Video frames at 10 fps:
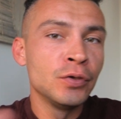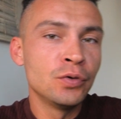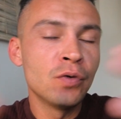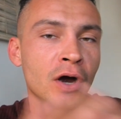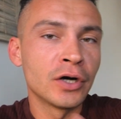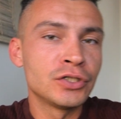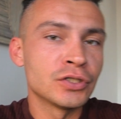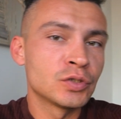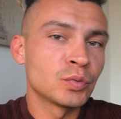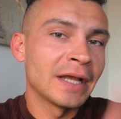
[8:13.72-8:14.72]
you are
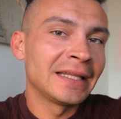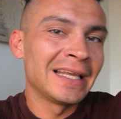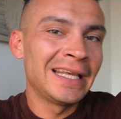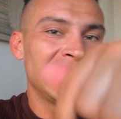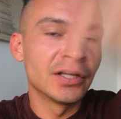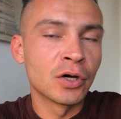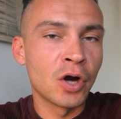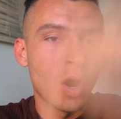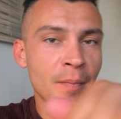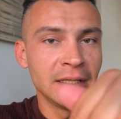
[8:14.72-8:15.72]
just writing here a
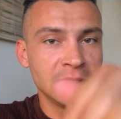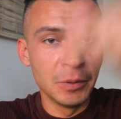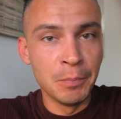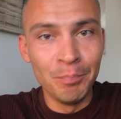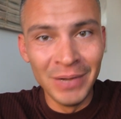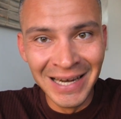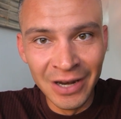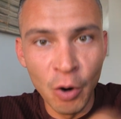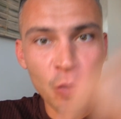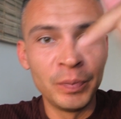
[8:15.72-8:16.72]
comment
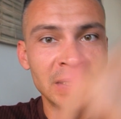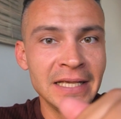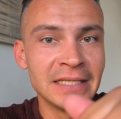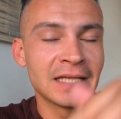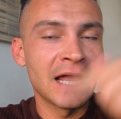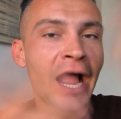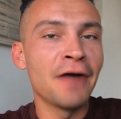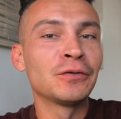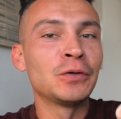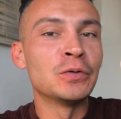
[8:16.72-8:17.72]
below please
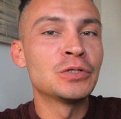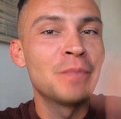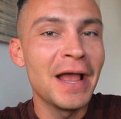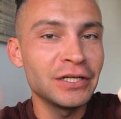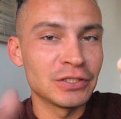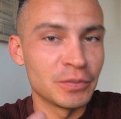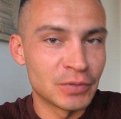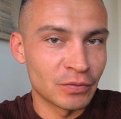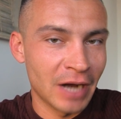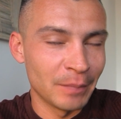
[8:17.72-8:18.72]
after you smash and
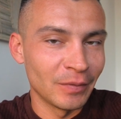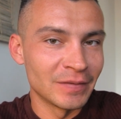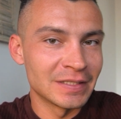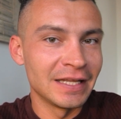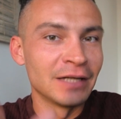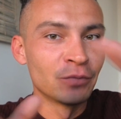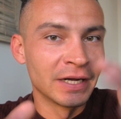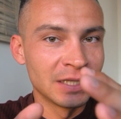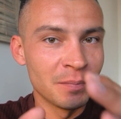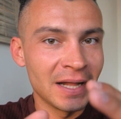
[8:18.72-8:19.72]
subscribe obviously and
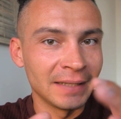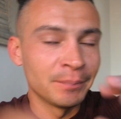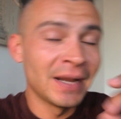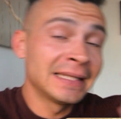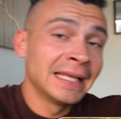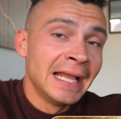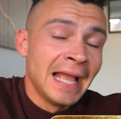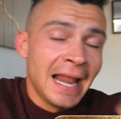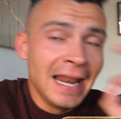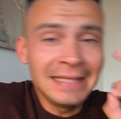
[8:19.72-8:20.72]
ring the bell. But
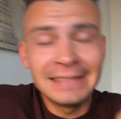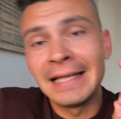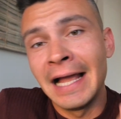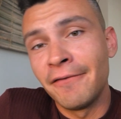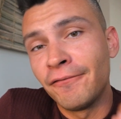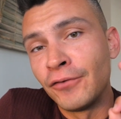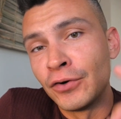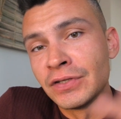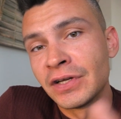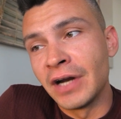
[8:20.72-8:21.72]
let's dive
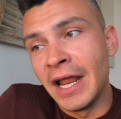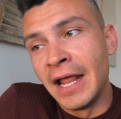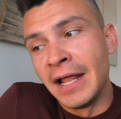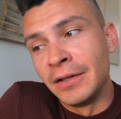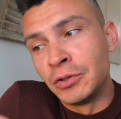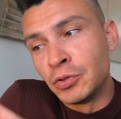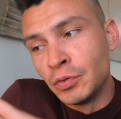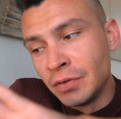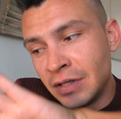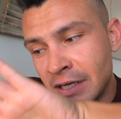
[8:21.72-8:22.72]
further
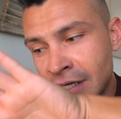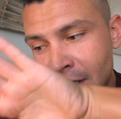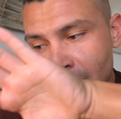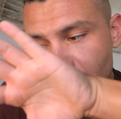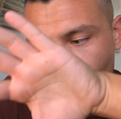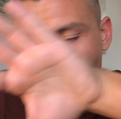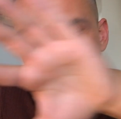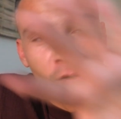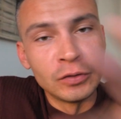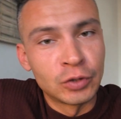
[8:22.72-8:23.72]
into the
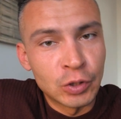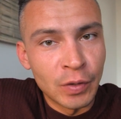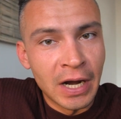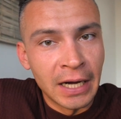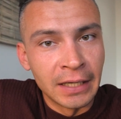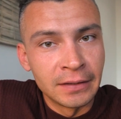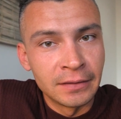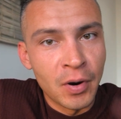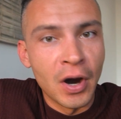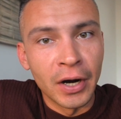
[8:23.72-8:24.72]
contra
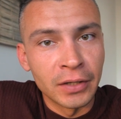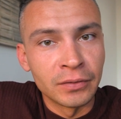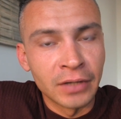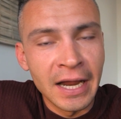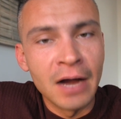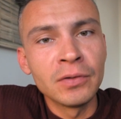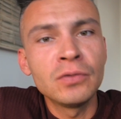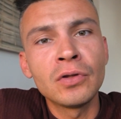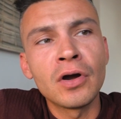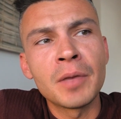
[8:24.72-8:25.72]
part, okay? I want
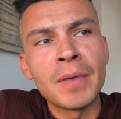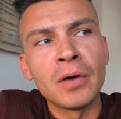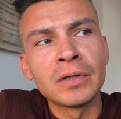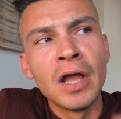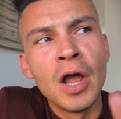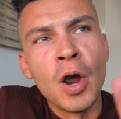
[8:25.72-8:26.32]
to talk about